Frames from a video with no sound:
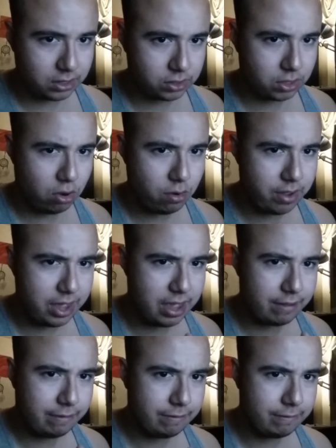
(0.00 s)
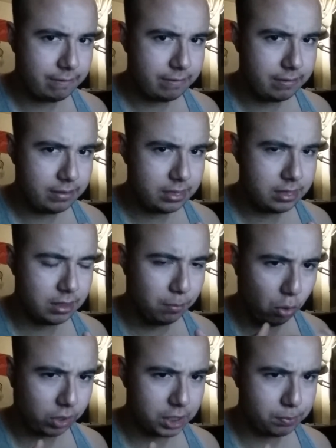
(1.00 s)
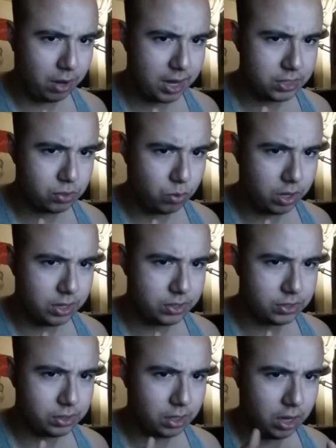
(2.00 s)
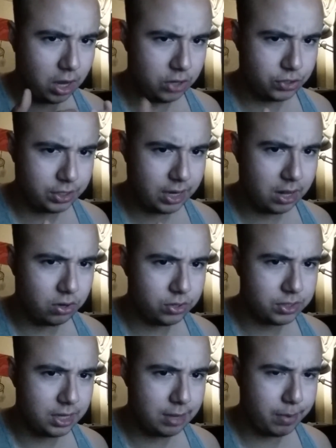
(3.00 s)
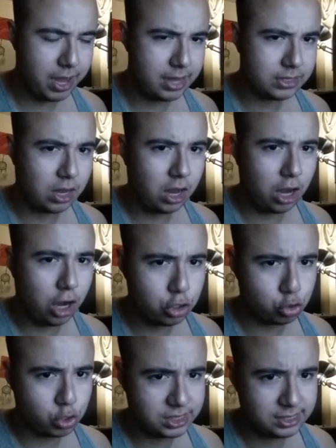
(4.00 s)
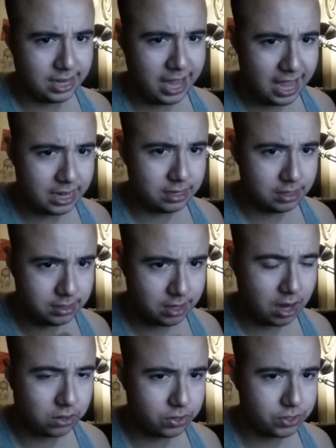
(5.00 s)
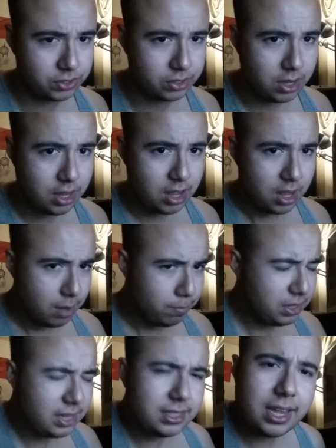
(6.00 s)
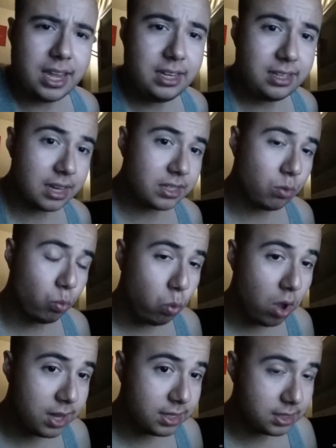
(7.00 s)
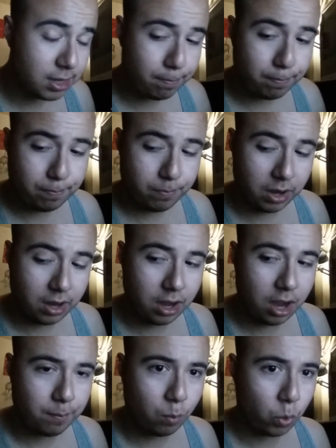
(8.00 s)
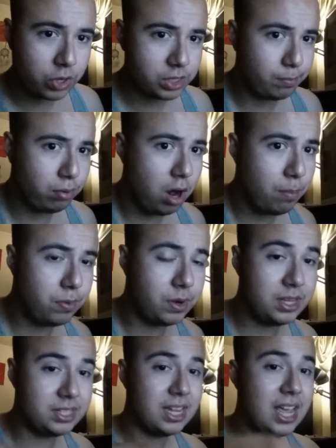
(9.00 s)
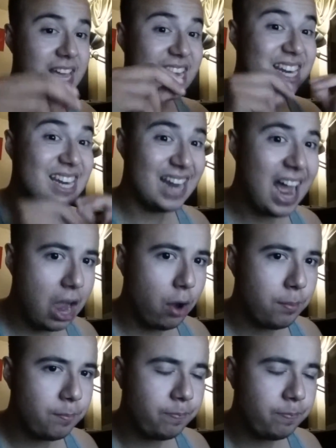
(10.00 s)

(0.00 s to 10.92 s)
So if the mortgage price was $100, he pays $110. But let's say he doesn't want to unmortgage the properties now.